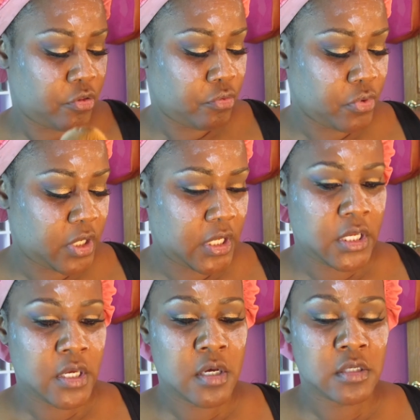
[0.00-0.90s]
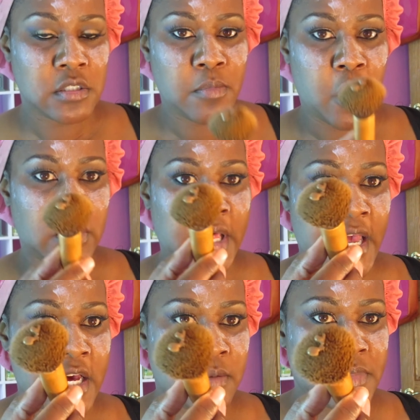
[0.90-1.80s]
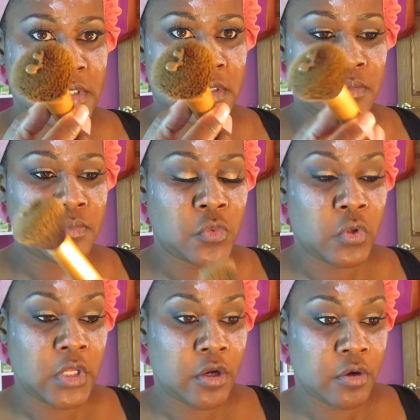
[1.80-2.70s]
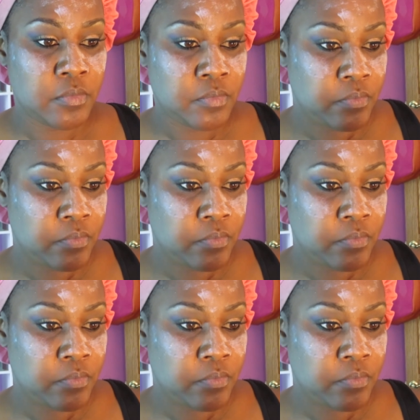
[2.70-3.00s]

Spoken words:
3 small dabs on here.